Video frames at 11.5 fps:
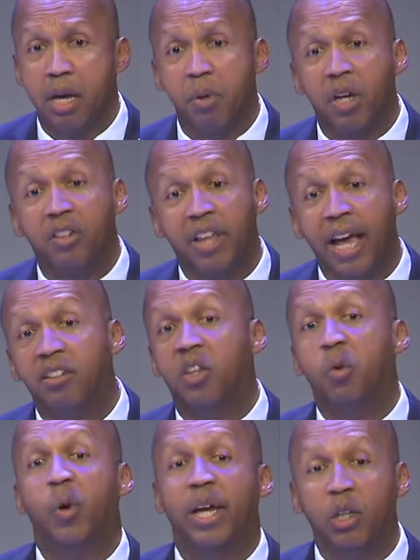because that's
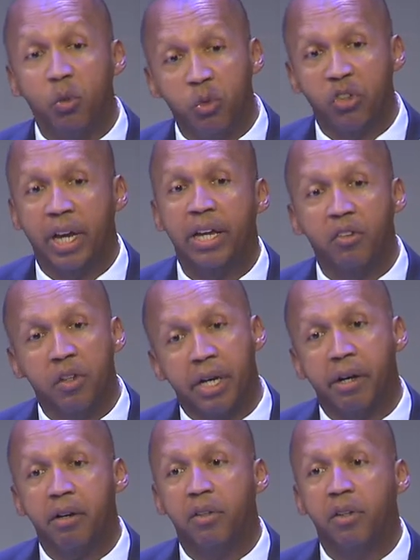the way you change
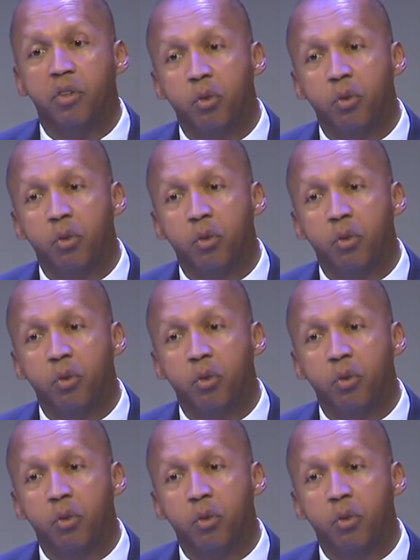narratives.